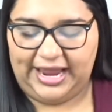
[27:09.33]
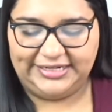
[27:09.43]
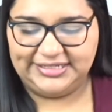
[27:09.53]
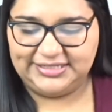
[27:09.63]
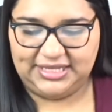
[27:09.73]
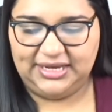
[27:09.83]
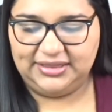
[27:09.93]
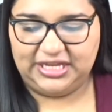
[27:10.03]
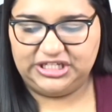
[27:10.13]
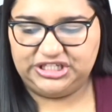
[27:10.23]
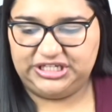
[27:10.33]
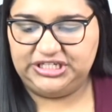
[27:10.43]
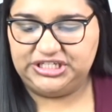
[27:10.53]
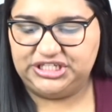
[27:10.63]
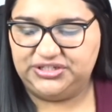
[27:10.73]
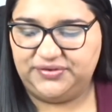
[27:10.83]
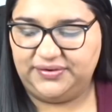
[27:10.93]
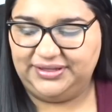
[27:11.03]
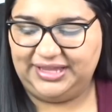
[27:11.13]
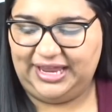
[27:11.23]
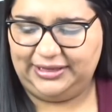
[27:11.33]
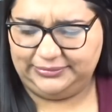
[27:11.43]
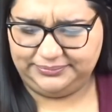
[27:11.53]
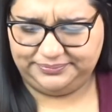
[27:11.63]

just think that she's just very like